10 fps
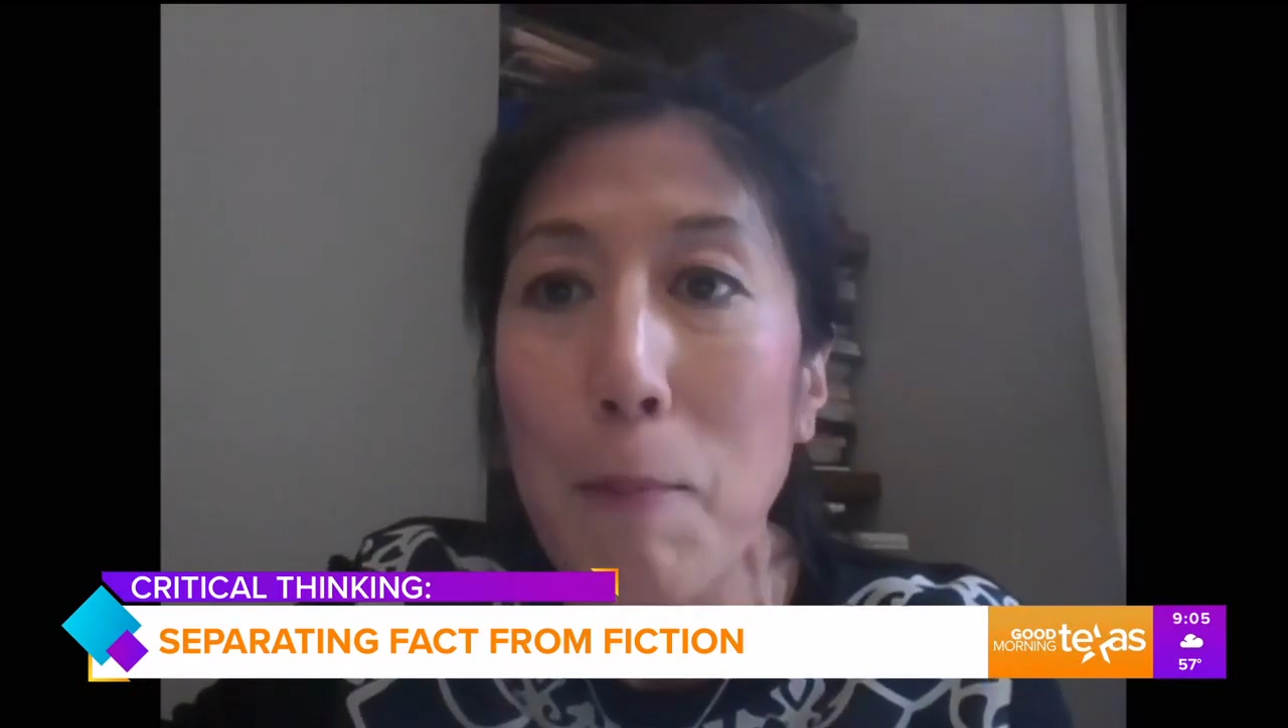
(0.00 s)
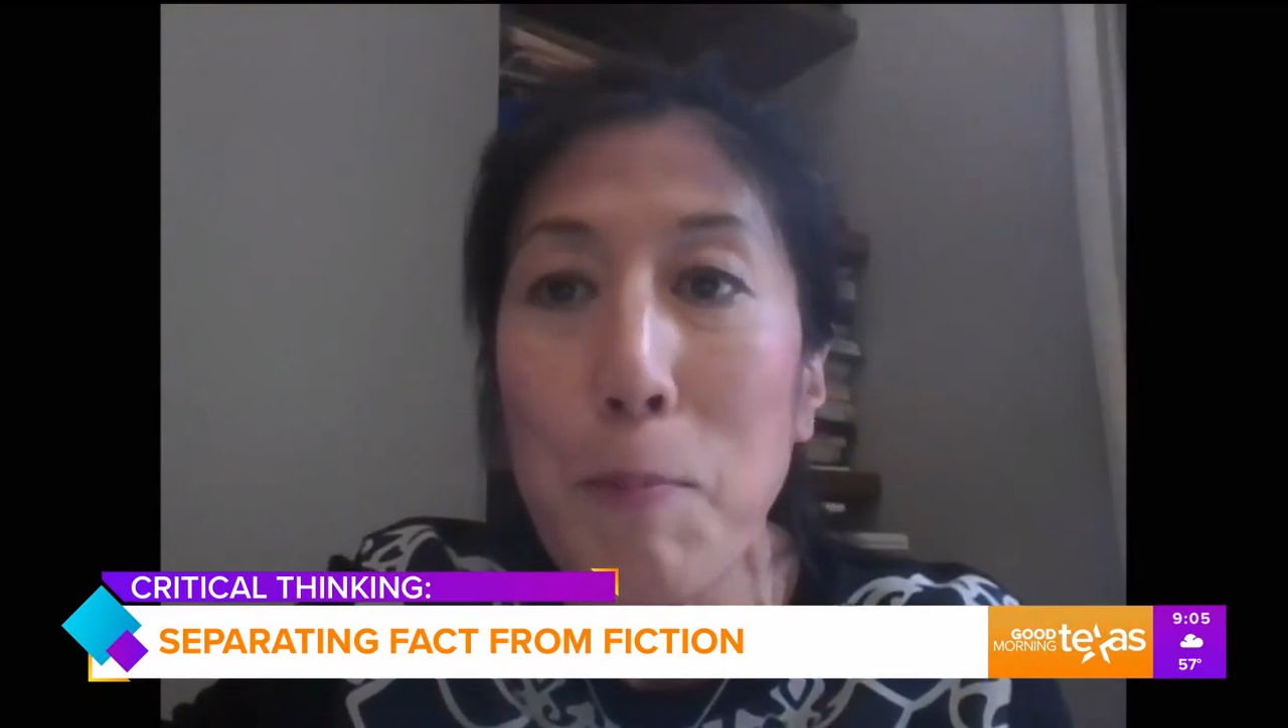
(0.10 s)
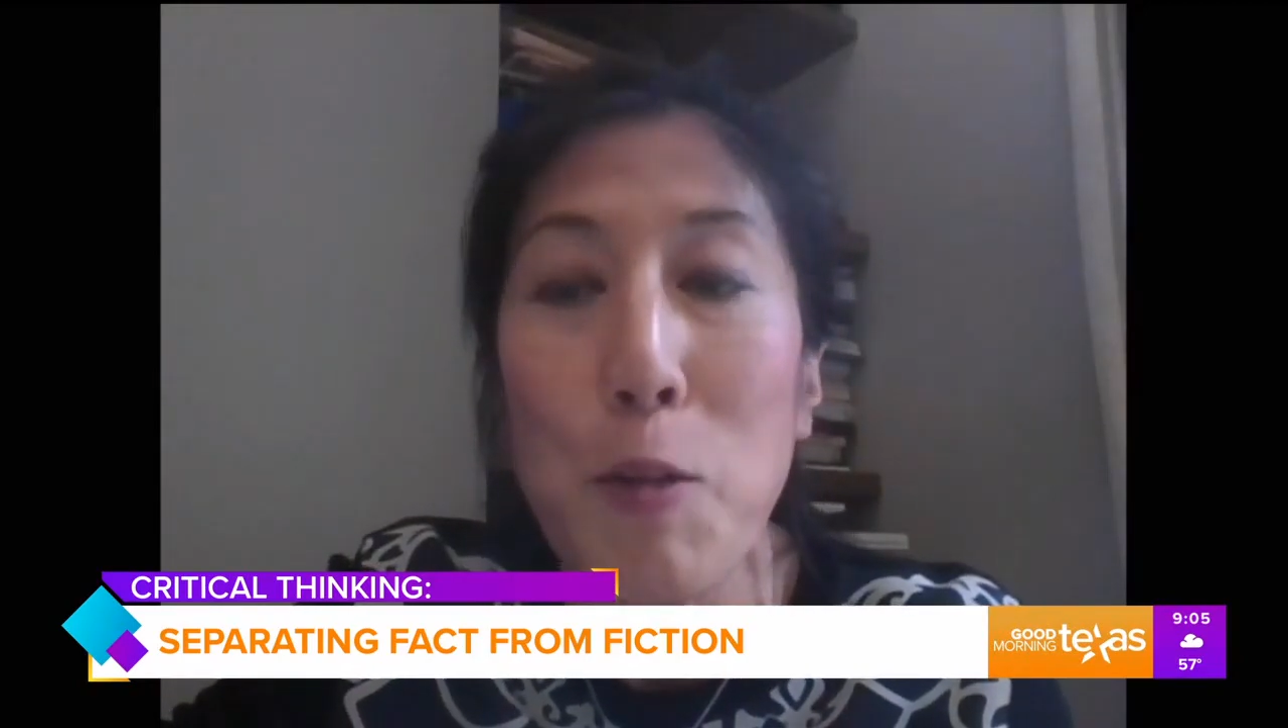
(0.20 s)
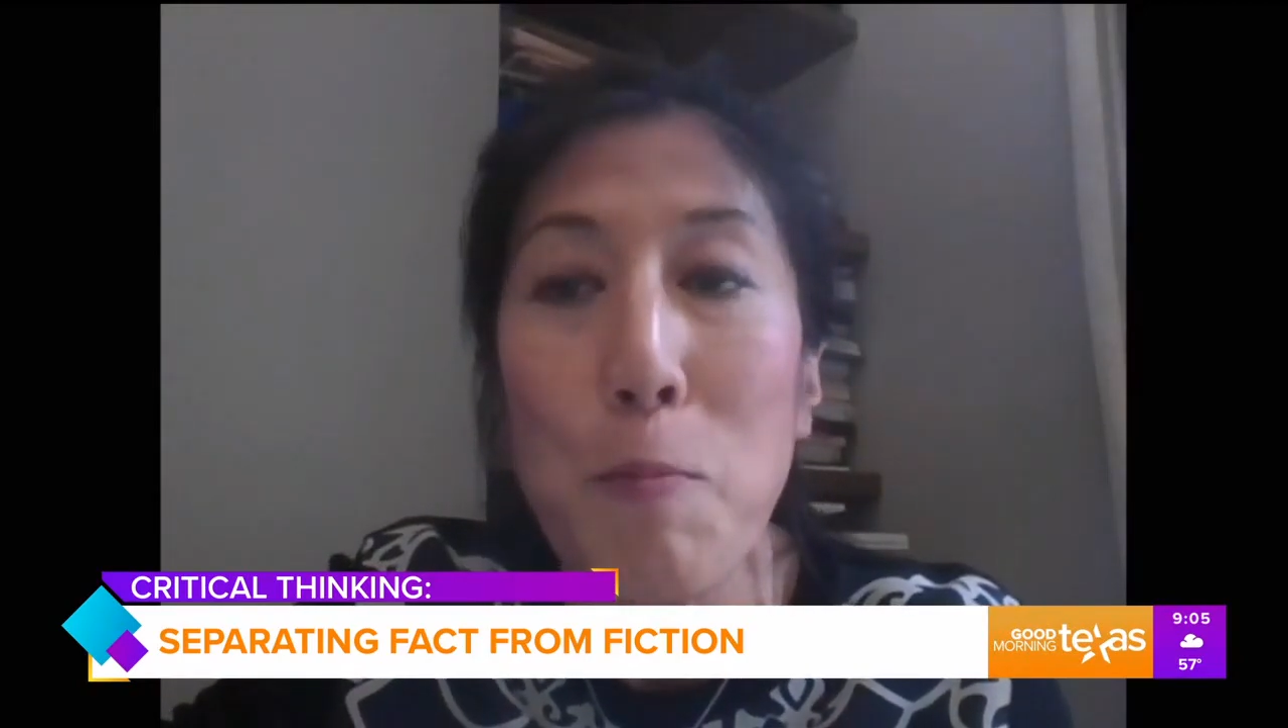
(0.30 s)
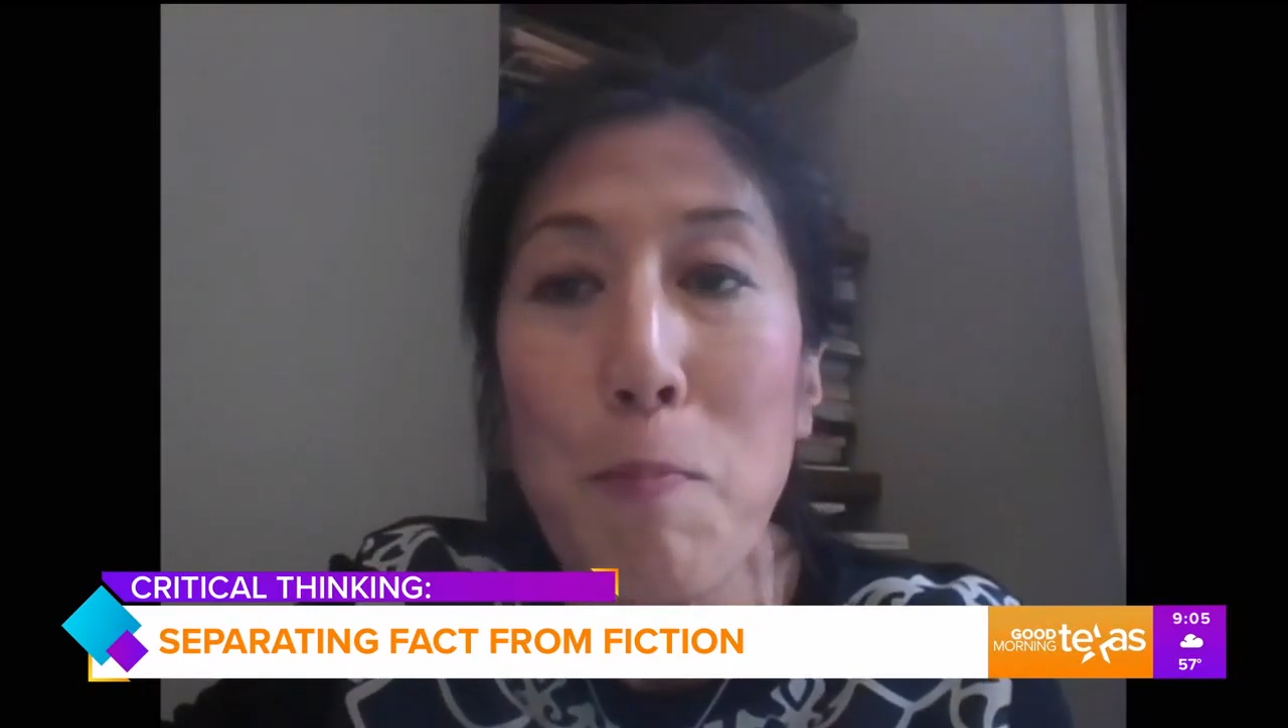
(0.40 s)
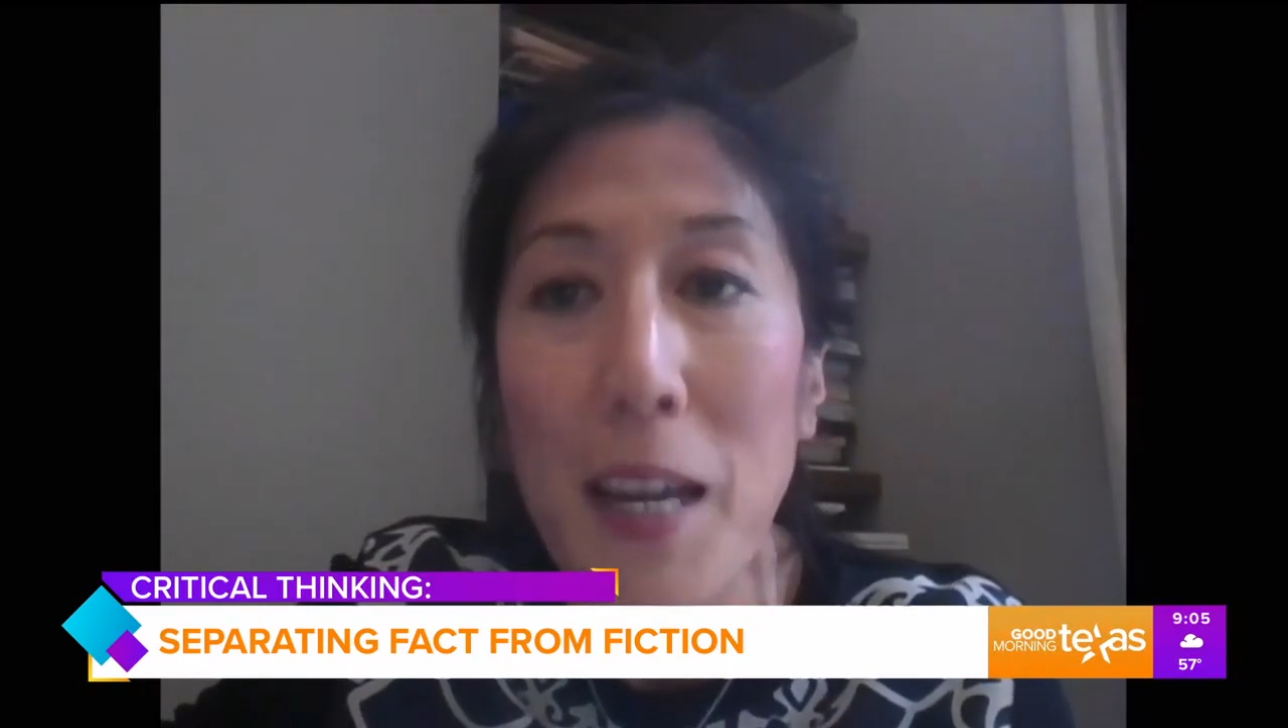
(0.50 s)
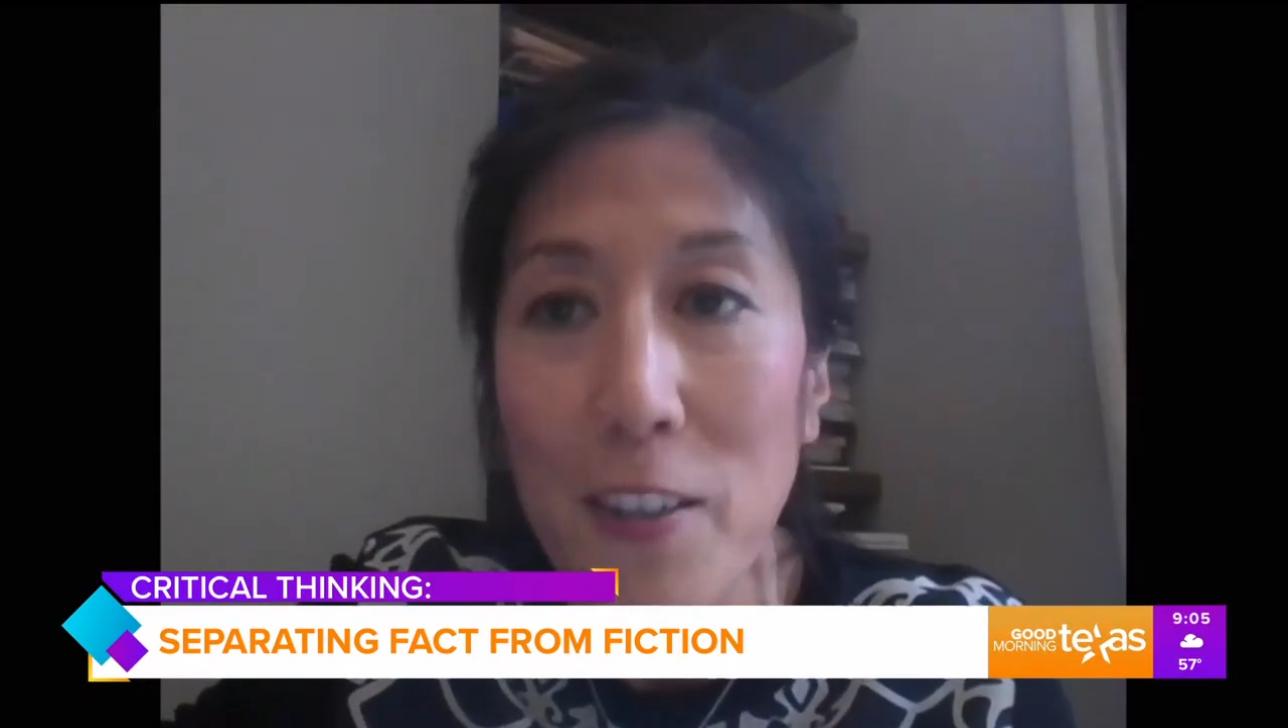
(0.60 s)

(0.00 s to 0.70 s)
you better